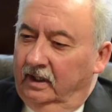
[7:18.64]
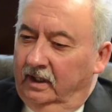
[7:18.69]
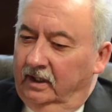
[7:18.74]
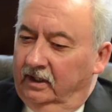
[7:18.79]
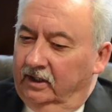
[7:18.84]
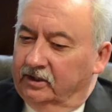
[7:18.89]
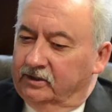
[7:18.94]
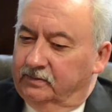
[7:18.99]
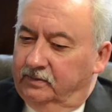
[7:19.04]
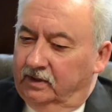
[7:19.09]

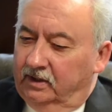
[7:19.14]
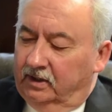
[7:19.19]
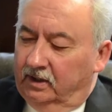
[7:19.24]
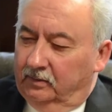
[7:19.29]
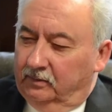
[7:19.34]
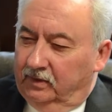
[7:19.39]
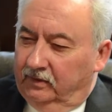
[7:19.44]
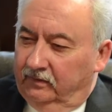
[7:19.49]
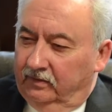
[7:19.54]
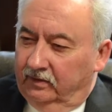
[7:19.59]
And it's
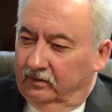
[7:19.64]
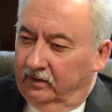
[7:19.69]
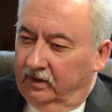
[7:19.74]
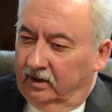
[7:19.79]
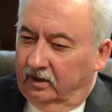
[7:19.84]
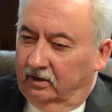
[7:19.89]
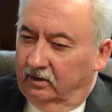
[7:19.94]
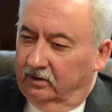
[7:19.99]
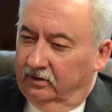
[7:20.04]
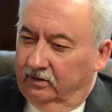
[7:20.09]
becoming very
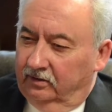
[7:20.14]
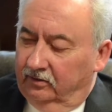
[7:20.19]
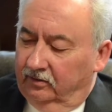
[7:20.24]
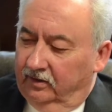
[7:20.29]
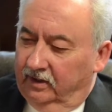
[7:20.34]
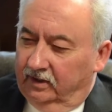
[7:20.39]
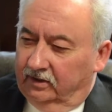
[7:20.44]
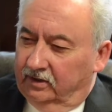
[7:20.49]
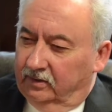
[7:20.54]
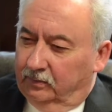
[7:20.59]
clear
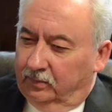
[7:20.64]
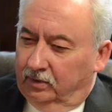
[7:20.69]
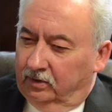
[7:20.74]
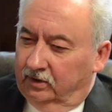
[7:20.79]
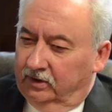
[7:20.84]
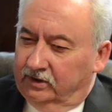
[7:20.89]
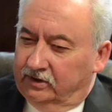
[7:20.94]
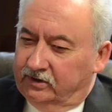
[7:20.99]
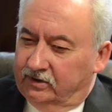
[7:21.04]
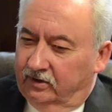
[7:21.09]
that the
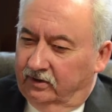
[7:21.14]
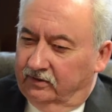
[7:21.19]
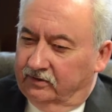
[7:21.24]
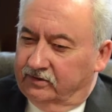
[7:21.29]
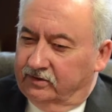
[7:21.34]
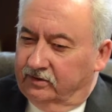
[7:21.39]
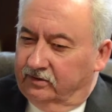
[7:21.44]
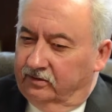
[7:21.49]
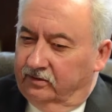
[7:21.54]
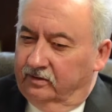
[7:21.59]
police
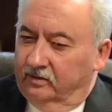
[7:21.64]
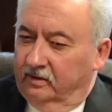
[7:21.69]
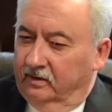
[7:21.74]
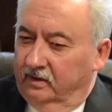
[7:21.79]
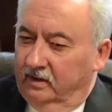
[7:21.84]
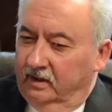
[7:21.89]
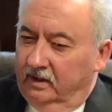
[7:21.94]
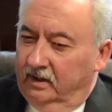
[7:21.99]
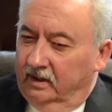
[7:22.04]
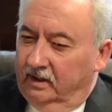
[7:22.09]
officer
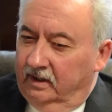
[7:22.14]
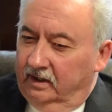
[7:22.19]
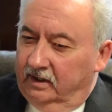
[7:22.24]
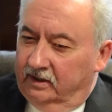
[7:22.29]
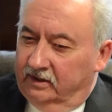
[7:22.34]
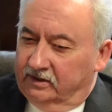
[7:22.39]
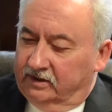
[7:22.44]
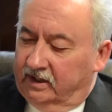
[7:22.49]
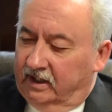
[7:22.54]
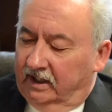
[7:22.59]

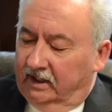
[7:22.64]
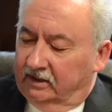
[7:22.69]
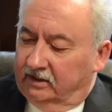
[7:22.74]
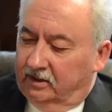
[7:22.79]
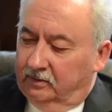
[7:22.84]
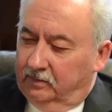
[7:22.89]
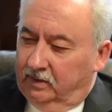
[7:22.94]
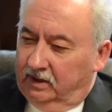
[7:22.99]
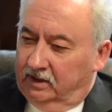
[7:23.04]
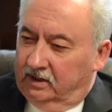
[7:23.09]
has got
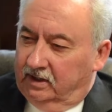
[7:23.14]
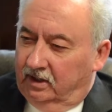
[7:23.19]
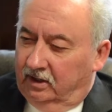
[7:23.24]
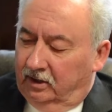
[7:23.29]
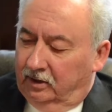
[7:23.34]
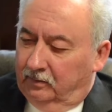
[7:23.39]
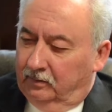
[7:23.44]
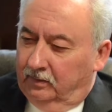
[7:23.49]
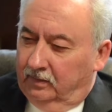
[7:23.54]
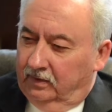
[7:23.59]
to
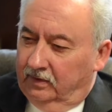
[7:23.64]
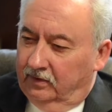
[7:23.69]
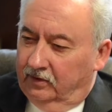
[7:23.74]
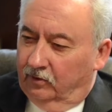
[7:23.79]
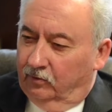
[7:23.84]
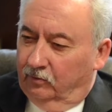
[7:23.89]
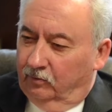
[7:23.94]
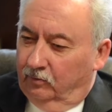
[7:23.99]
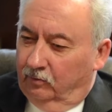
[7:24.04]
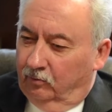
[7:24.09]
become
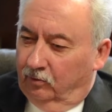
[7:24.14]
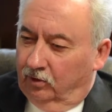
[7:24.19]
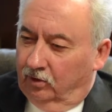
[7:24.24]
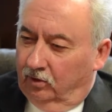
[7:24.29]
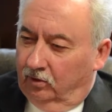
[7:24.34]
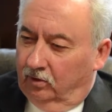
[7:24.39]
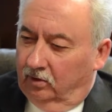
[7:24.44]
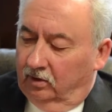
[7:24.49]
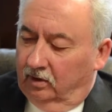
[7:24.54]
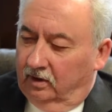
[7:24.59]
the
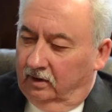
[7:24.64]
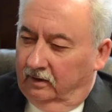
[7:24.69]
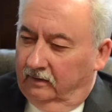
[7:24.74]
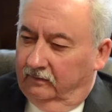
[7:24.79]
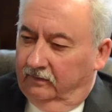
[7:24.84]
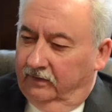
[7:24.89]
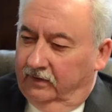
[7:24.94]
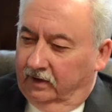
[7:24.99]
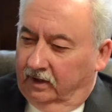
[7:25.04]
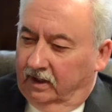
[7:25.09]
role
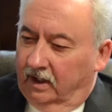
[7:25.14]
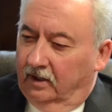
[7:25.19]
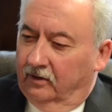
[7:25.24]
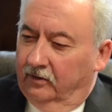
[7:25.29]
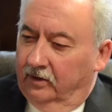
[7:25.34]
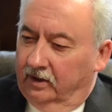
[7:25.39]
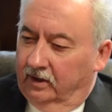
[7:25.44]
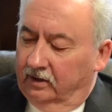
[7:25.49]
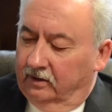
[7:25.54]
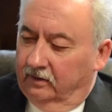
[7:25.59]
of the
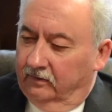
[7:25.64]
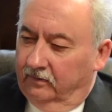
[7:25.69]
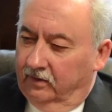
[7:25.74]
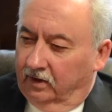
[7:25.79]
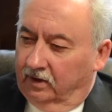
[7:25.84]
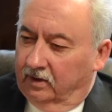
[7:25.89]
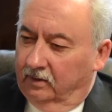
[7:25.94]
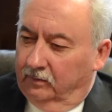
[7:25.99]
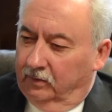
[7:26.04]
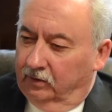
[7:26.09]
guardian of
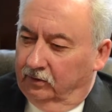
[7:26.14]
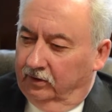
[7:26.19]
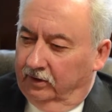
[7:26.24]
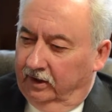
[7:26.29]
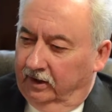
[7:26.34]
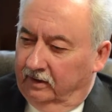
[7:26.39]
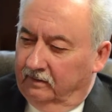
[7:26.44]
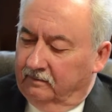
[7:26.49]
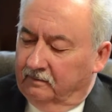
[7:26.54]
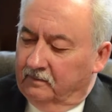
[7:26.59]
the
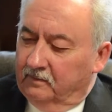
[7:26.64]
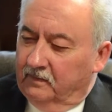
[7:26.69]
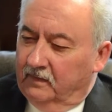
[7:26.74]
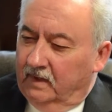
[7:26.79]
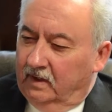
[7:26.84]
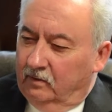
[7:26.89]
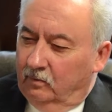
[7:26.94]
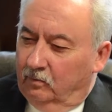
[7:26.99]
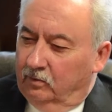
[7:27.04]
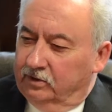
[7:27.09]
community,
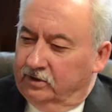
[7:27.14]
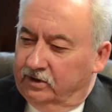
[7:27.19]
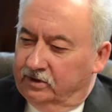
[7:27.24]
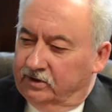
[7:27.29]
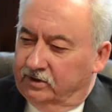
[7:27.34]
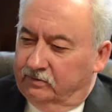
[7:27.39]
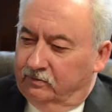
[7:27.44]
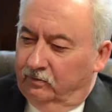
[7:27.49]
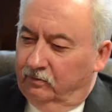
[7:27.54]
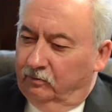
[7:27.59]
which
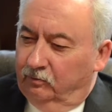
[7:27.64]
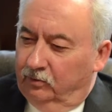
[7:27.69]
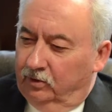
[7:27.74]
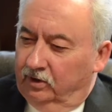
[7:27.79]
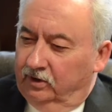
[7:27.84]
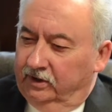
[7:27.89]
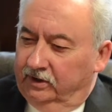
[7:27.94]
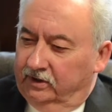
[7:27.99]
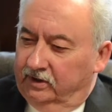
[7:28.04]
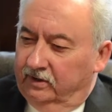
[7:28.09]
is
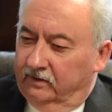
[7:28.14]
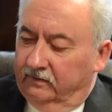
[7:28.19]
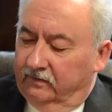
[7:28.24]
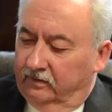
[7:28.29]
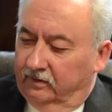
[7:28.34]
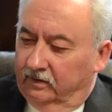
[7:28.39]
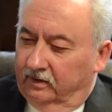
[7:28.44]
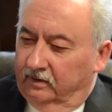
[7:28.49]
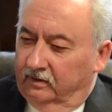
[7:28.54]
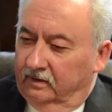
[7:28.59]
really
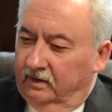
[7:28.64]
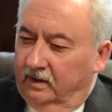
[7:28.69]
different.